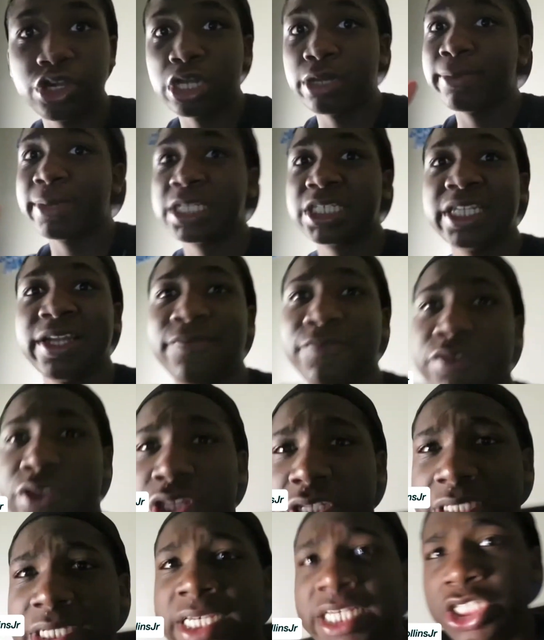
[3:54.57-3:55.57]
gonna mess it up for
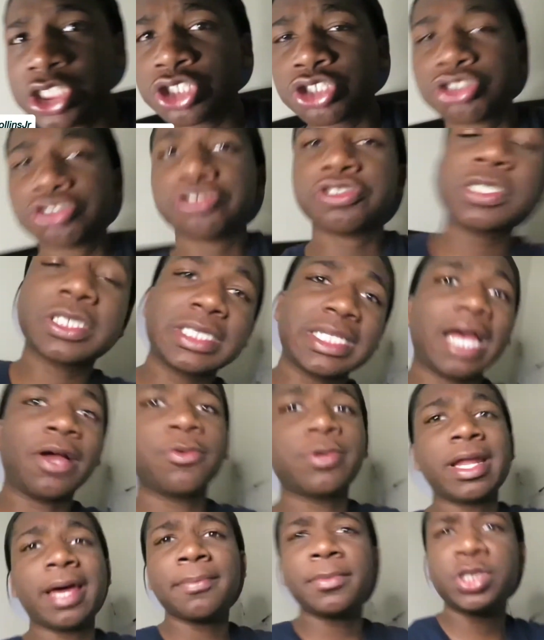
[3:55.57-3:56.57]
the teachers, cause I
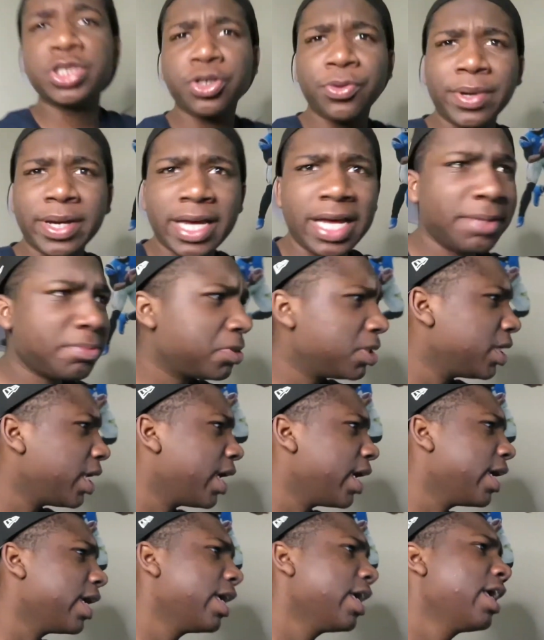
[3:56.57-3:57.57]
will not be showing up
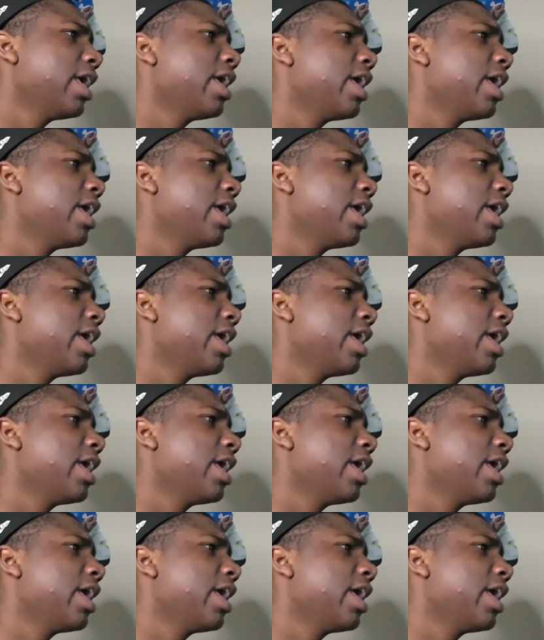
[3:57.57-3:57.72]
today